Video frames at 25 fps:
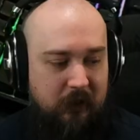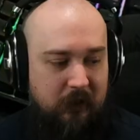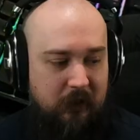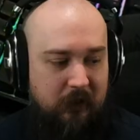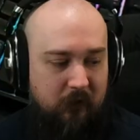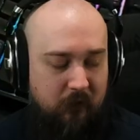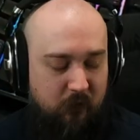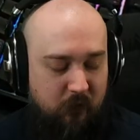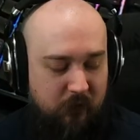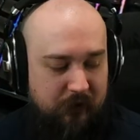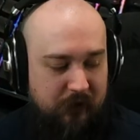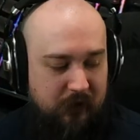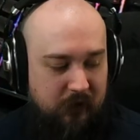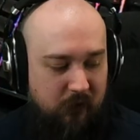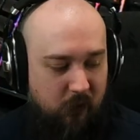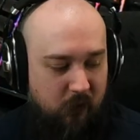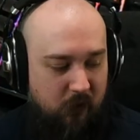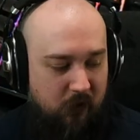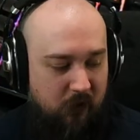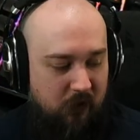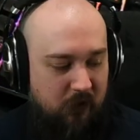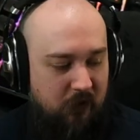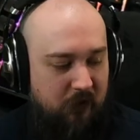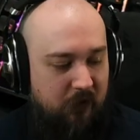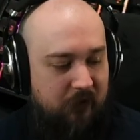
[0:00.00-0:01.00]
in the whiskey
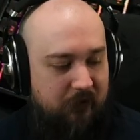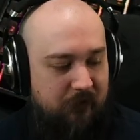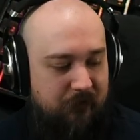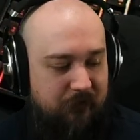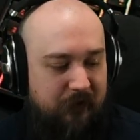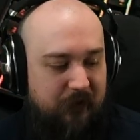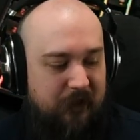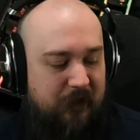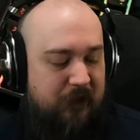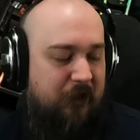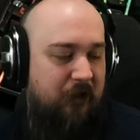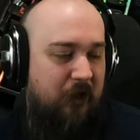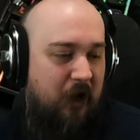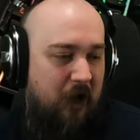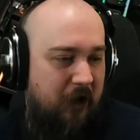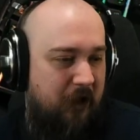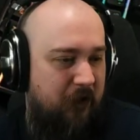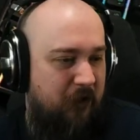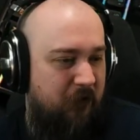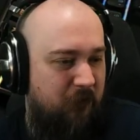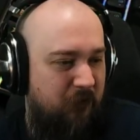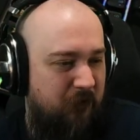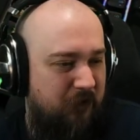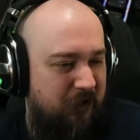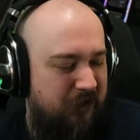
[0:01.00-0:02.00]
world, this is not
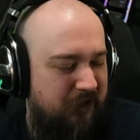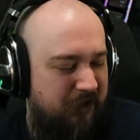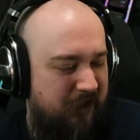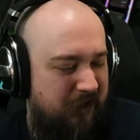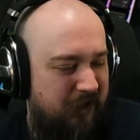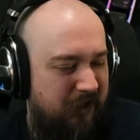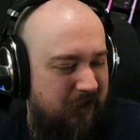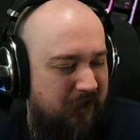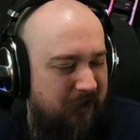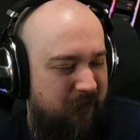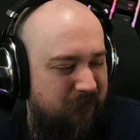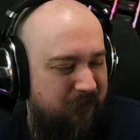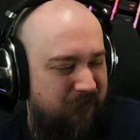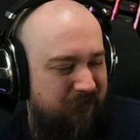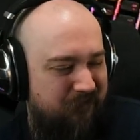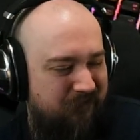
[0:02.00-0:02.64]
going to really,